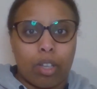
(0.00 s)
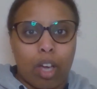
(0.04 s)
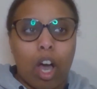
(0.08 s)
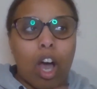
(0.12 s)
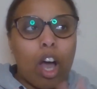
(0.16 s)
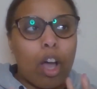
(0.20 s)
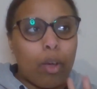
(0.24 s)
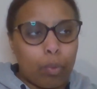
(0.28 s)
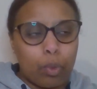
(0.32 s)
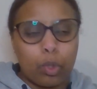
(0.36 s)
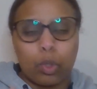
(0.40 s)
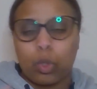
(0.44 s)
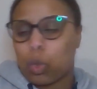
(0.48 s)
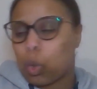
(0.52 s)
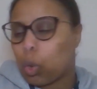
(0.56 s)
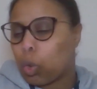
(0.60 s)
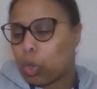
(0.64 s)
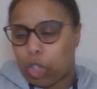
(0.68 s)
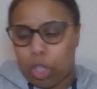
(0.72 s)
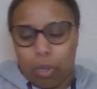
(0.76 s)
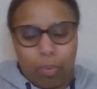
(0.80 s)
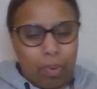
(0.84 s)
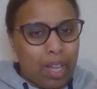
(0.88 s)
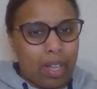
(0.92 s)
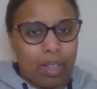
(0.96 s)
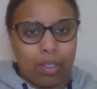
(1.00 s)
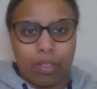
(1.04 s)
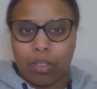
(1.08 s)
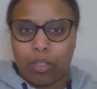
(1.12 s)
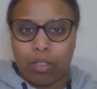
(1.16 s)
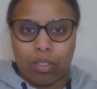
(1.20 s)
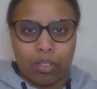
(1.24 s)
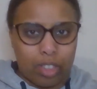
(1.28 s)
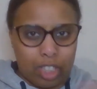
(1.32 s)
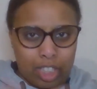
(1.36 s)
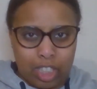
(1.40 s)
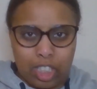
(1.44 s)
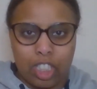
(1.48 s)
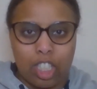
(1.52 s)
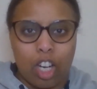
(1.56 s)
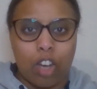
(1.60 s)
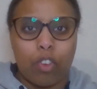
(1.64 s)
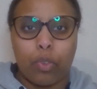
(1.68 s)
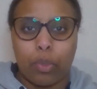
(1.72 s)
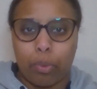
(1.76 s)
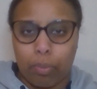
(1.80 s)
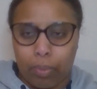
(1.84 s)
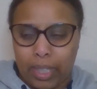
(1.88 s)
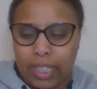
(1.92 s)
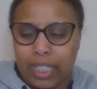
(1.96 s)
I will talk to you about this
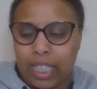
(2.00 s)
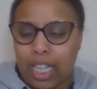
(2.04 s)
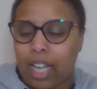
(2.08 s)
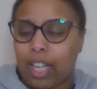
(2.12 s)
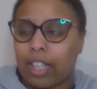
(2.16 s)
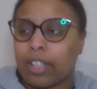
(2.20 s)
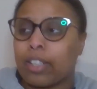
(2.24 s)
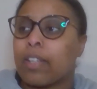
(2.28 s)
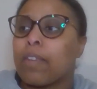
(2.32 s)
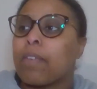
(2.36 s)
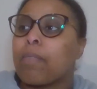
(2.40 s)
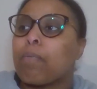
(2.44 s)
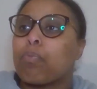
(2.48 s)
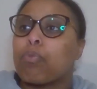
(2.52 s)
stuff with my dad.